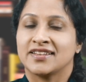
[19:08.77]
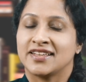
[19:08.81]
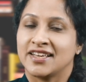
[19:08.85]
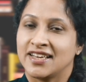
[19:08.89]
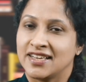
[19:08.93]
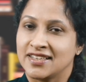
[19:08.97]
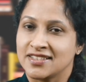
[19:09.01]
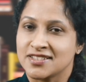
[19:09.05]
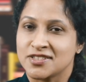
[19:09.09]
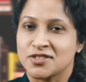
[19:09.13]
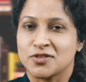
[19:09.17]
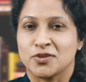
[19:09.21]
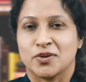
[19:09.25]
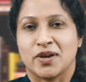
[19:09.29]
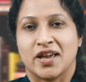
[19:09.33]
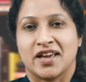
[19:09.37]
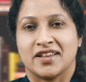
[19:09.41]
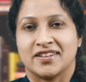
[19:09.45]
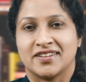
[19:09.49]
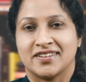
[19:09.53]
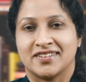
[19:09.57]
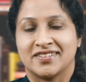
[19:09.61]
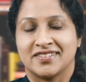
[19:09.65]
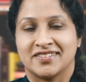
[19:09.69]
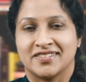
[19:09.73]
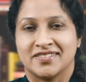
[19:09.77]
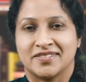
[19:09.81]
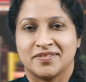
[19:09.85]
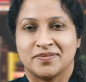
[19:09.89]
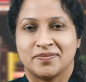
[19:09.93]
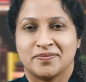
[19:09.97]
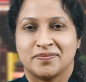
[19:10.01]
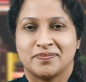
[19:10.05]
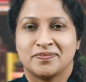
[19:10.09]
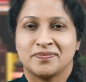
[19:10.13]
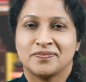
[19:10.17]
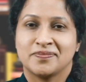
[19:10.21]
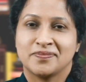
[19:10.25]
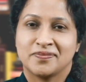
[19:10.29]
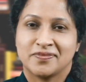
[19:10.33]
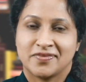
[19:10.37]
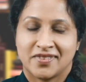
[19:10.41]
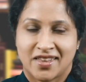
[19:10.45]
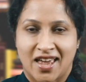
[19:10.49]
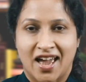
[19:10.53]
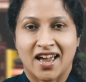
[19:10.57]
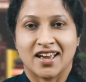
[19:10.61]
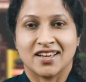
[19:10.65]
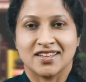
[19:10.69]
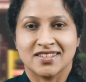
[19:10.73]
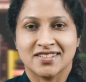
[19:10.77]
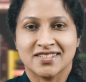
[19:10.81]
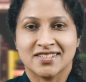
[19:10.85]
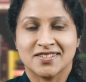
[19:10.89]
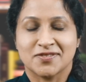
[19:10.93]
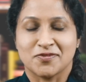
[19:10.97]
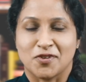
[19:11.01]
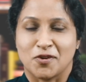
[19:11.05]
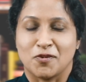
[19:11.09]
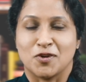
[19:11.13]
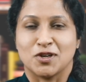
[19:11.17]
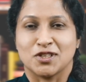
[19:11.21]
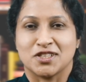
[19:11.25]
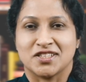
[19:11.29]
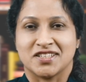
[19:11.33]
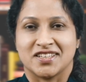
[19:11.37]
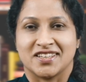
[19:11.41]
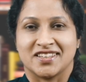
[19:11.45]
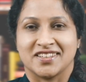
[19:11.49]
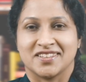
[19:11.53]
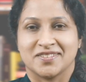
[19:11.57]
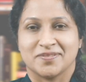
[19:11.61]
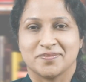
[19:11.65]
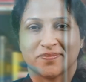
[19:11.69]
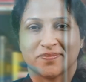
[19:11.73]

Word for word: things together. Thanks for watching.